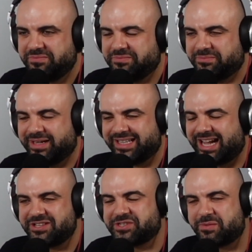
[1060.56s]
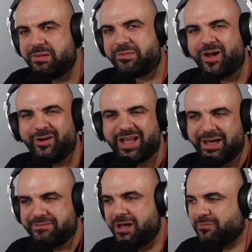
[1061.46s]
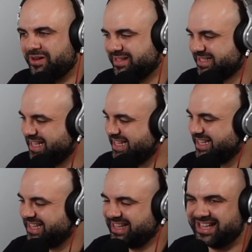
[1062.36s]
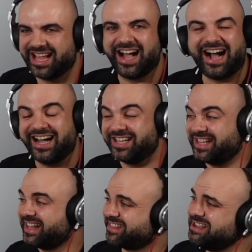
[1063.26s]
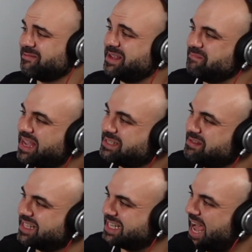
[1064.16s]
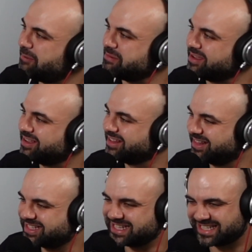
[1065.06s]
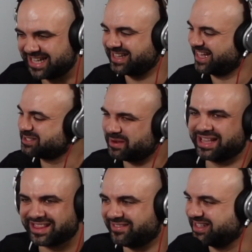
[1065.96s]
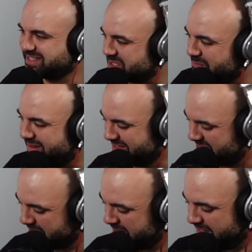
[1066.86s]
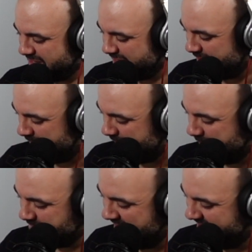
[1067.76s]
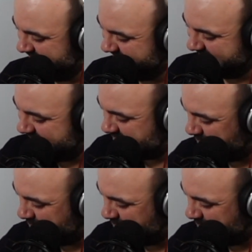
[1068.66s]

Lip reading: But I just remember how happy I was, and nothing really makes me this happy. That's why I love this so much. Next